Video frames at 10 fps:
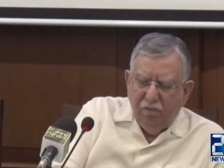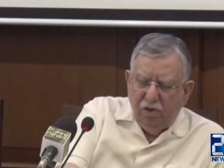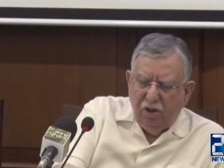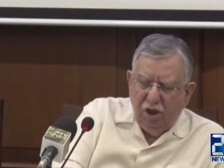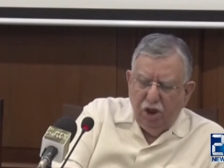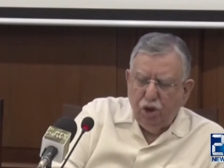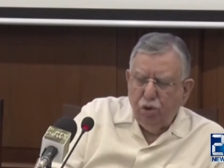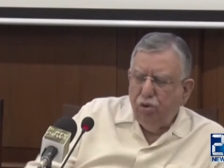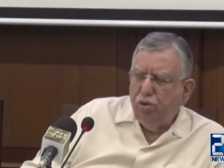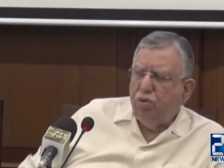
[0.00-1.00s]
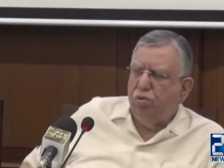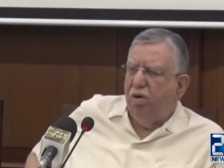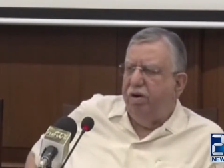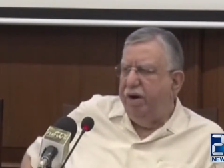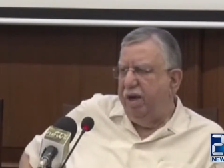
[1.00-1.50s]
the issues you
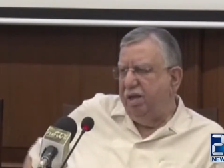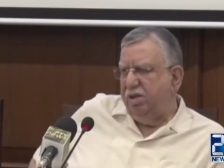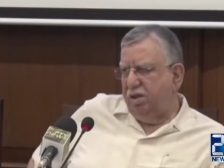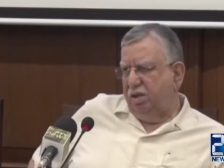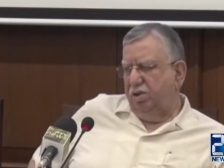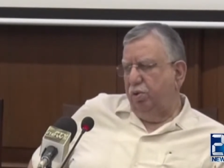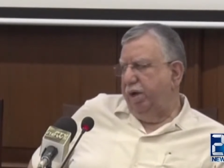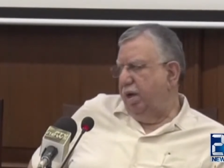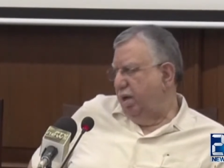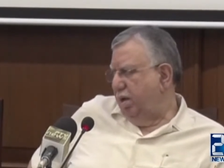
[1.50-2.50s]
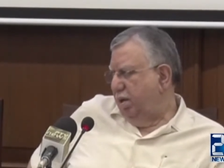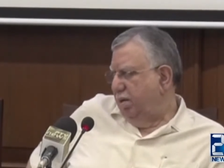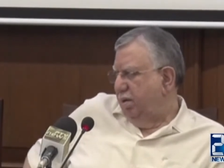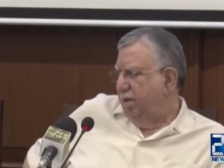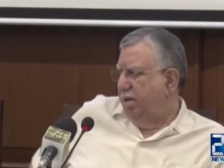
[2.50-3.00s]
will raise today
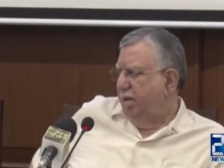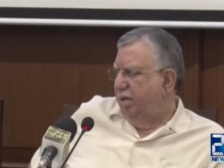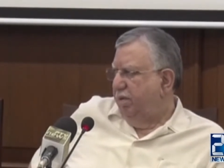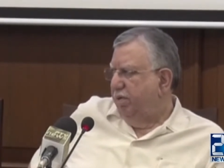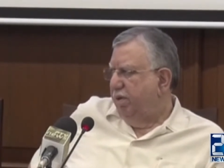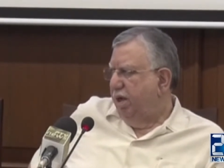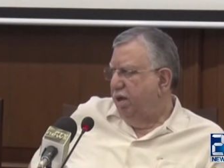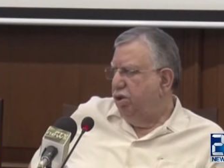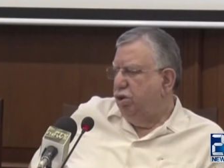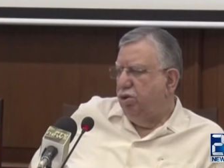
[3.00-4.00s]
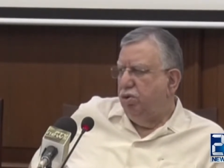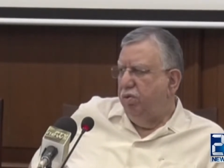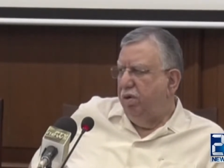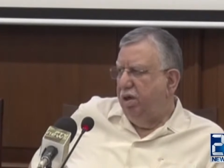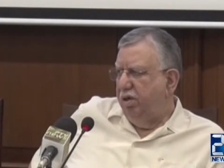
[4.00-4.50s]
and issues you
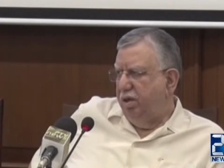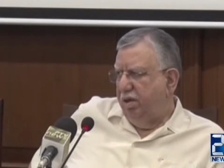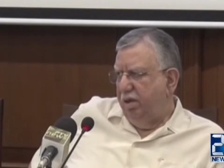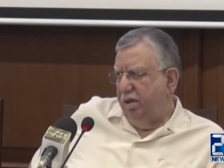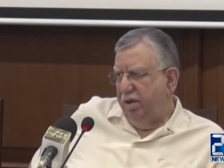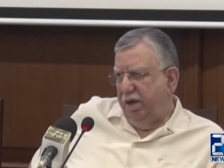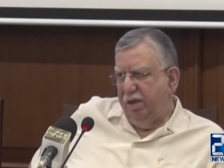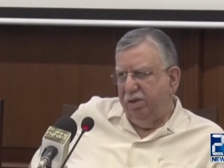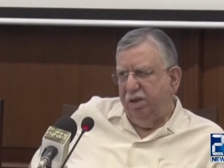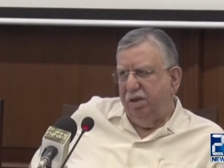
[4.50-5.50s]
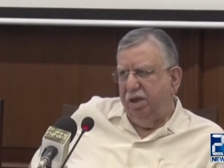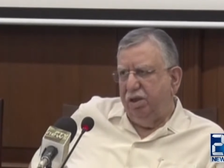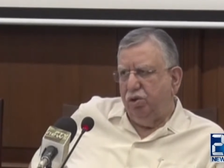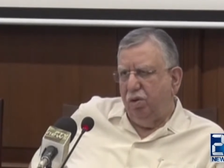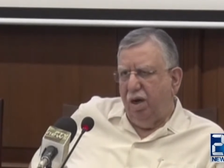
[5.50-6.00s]
will raise in
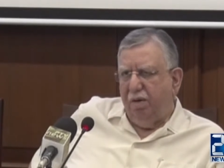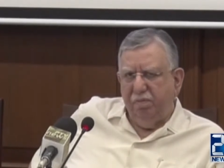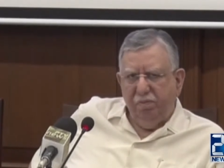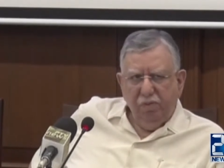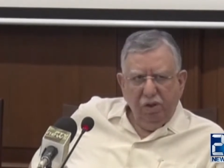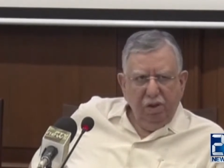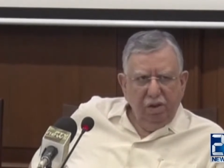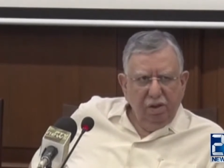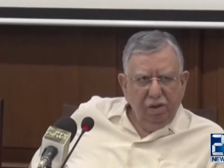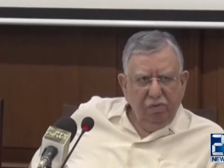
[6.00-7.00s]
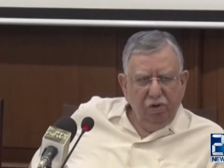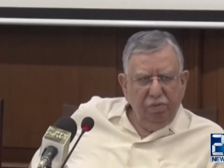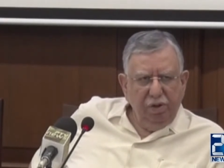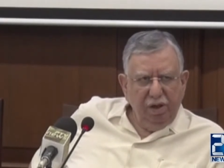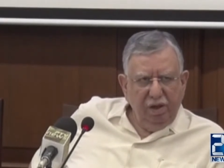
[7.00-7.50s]
days to come will
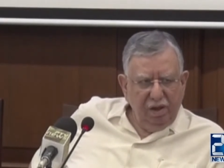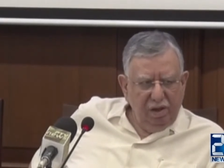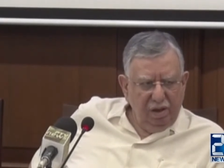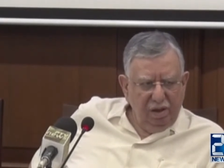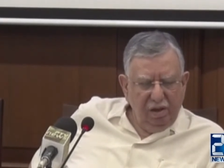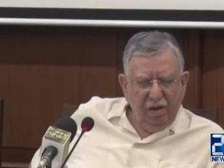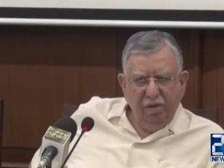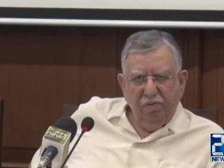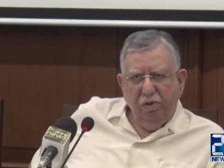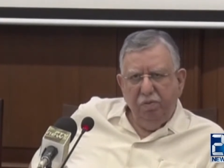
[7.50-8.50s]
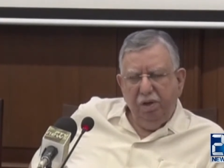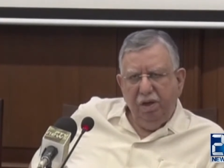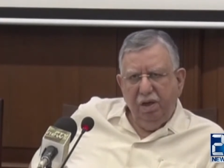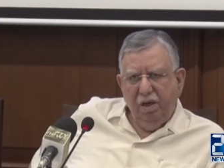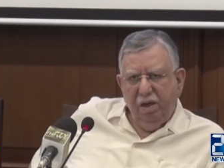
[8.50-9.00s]
be will
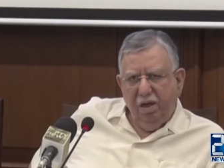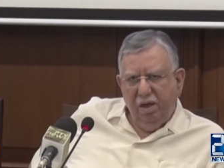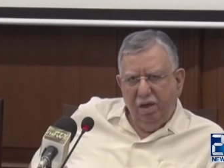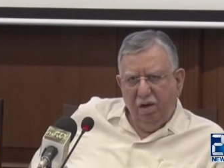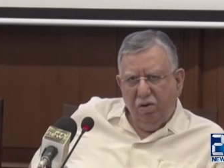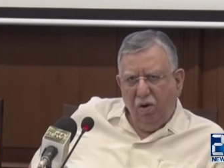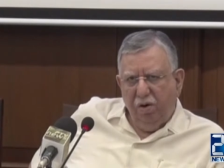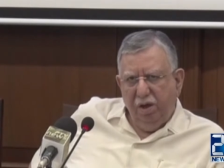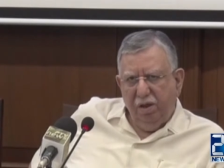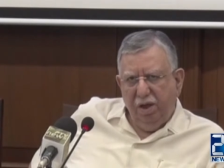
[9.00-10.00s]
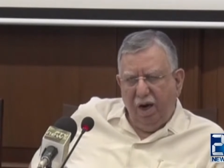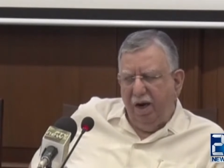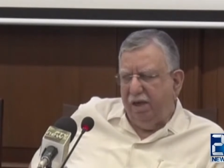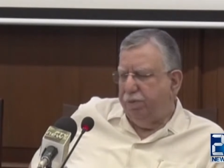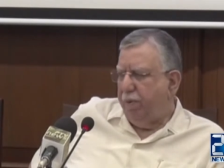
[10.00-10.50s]
be uh, accorded the
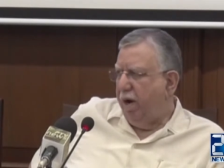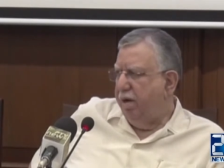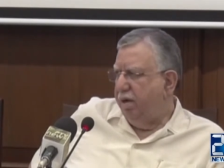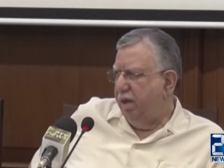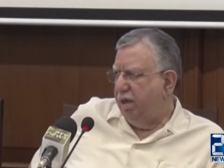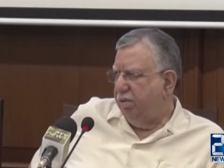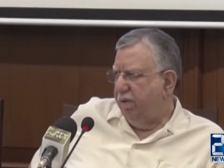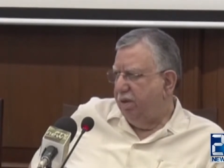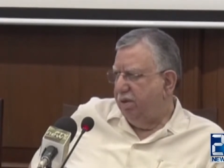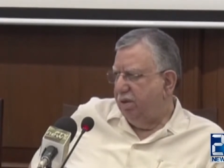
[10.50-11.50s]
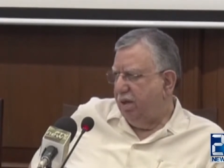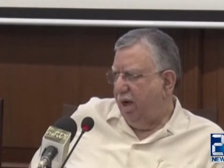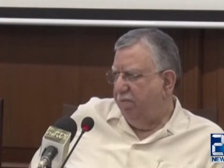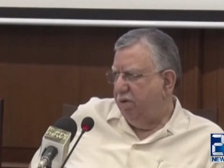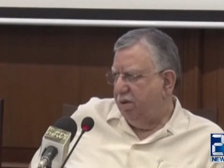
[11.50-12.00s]
highest priority as far as
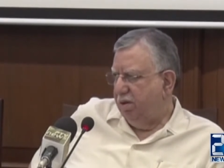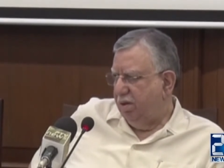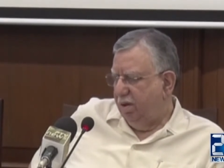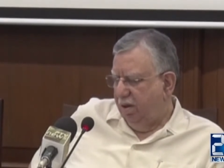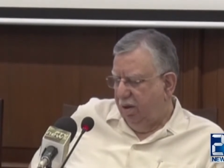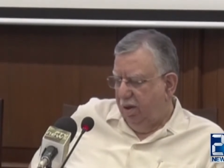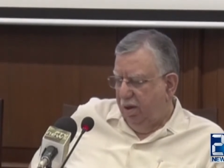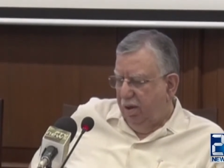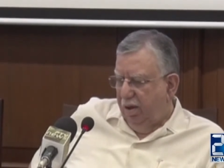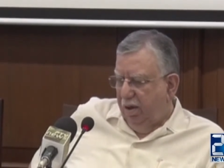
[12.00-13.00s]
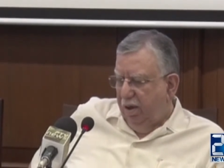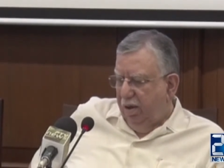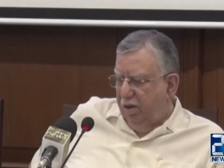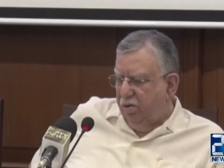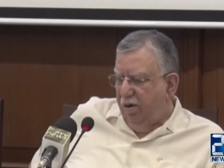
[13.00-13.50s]
I'm concerned.
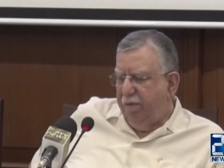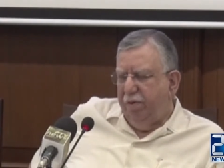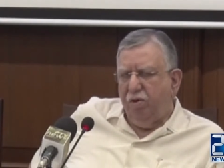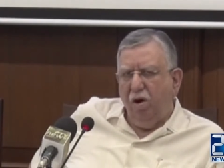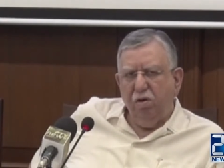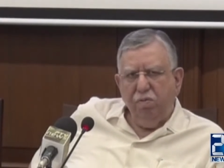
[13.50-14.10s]
So let me talk